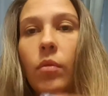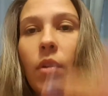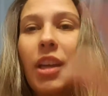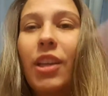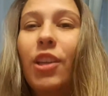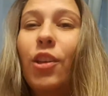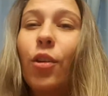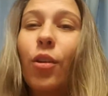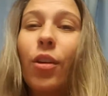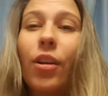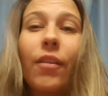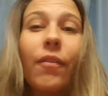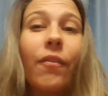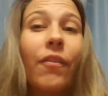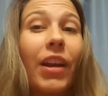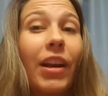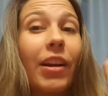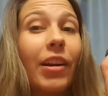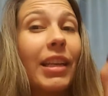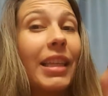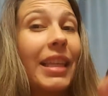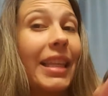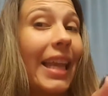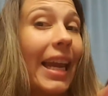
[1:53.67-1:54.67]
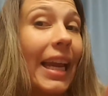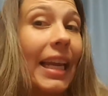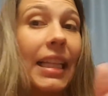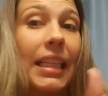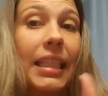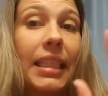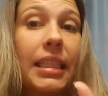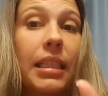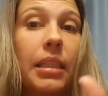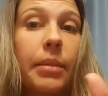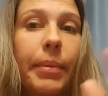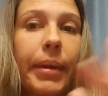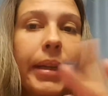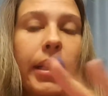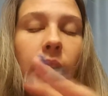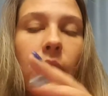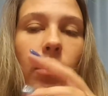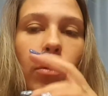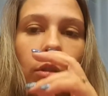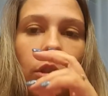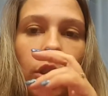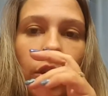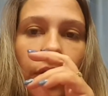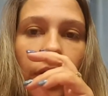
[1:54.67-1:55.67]
you can very lightly smell it
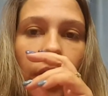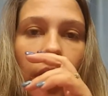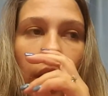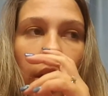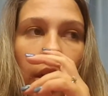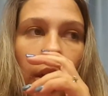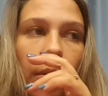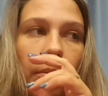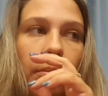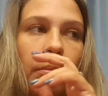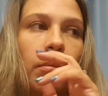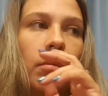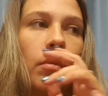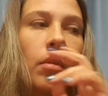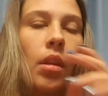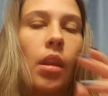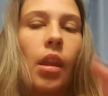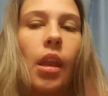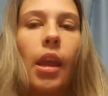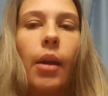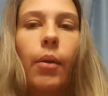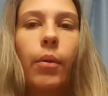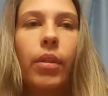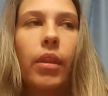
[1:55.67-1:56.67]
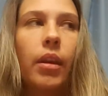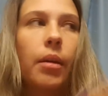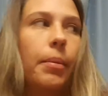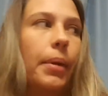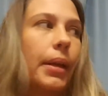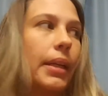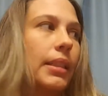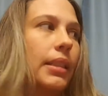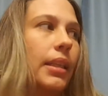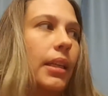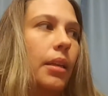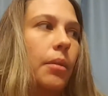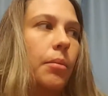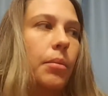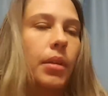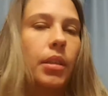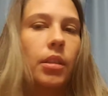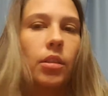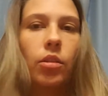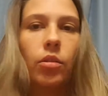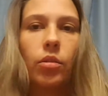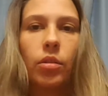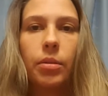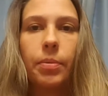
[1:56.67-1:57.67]
once you've got it on, and within about 10
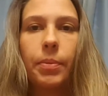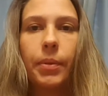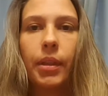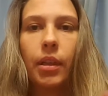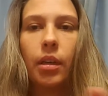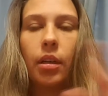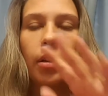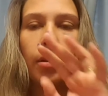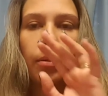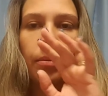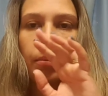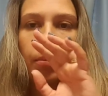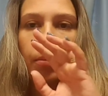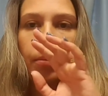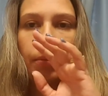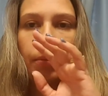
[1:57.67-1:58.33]
minutes you don't smell it at all.